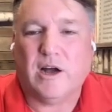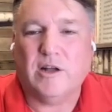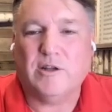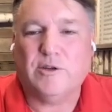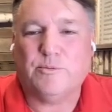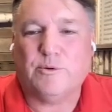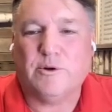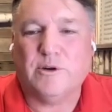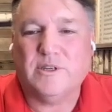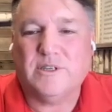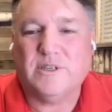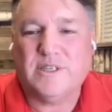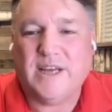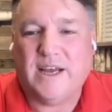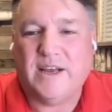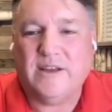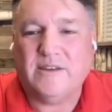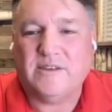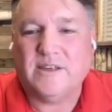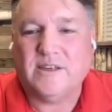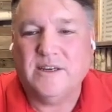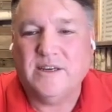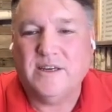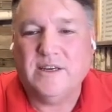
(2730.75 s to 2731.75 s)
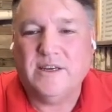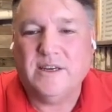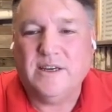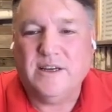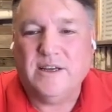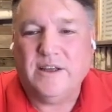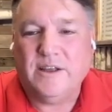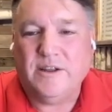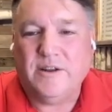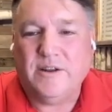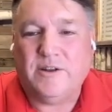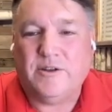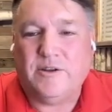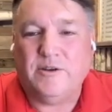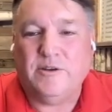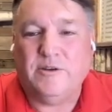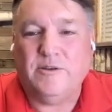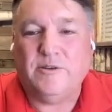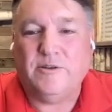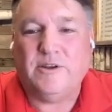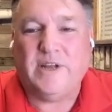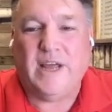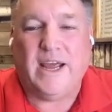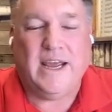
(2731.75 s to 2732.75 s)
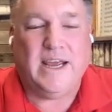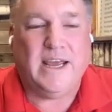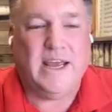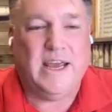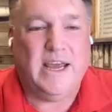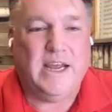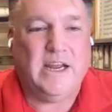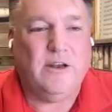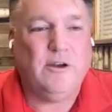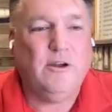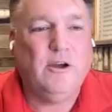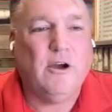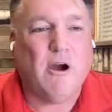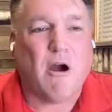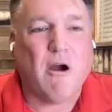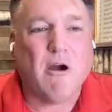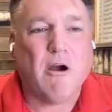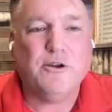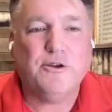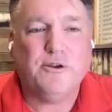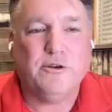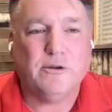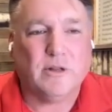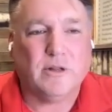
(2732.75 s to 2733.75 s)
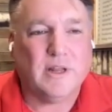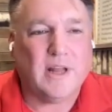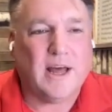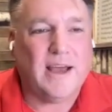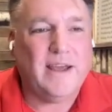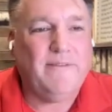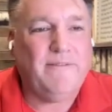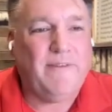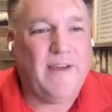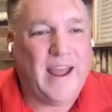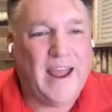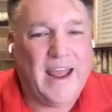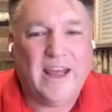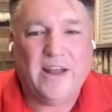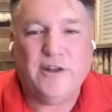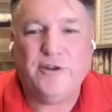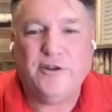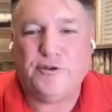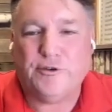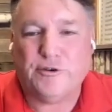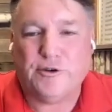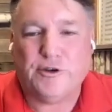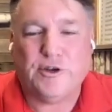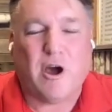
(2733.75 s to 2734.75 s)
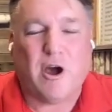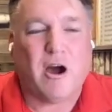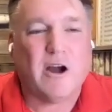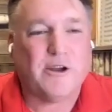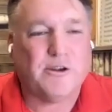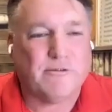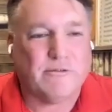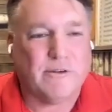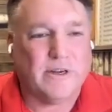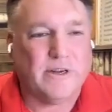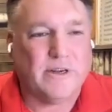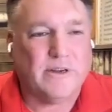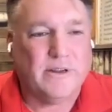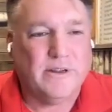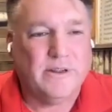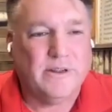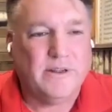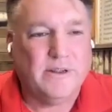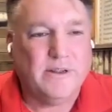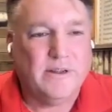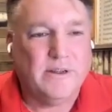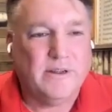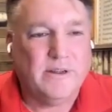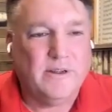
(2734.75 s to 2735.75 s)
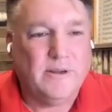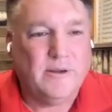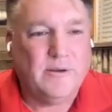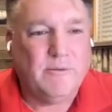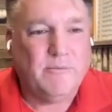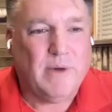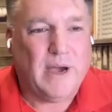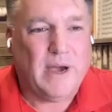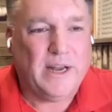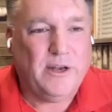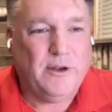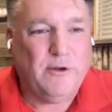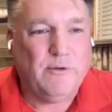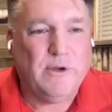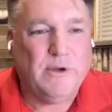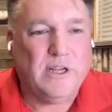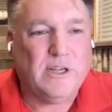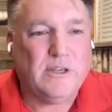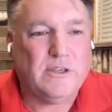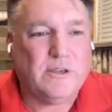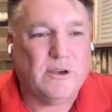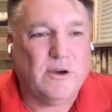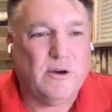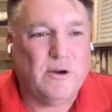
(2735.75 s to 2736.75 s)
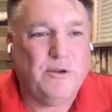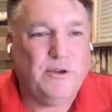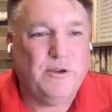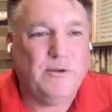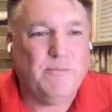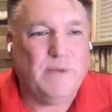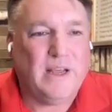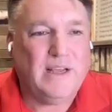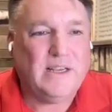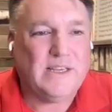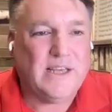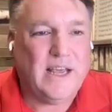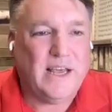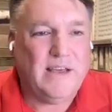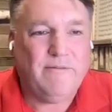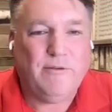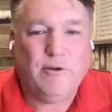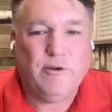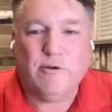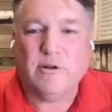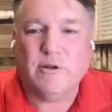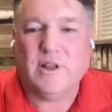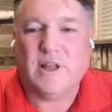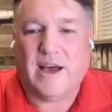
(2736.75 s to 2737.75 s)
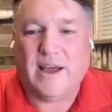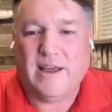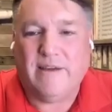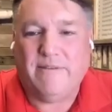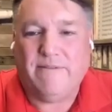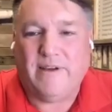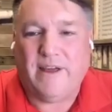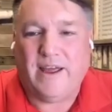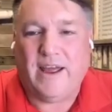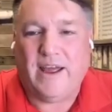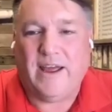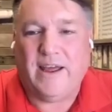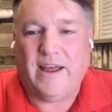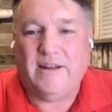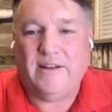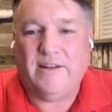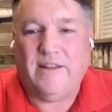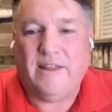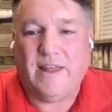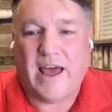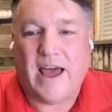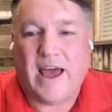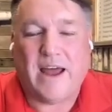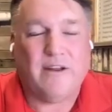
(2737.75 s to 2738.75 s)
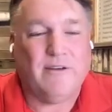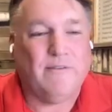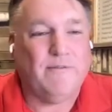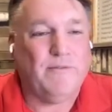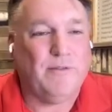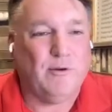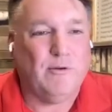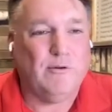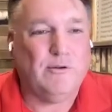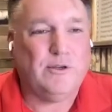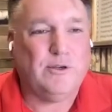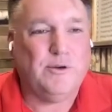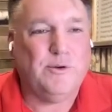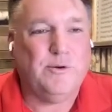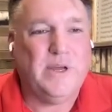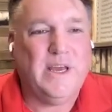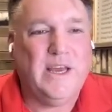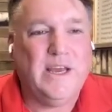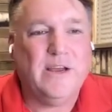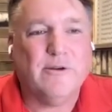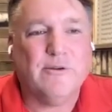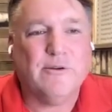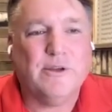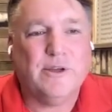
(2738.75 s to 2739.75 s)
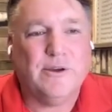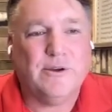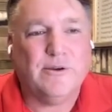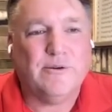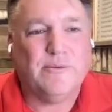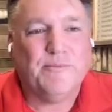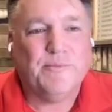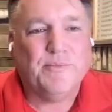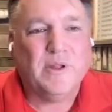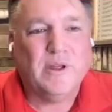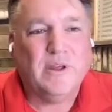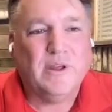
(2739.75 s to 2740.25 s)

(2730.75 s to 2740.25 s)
God's word says to take heed, guard your life and your doctrine. By doing so you may save your life and that of those who hear you.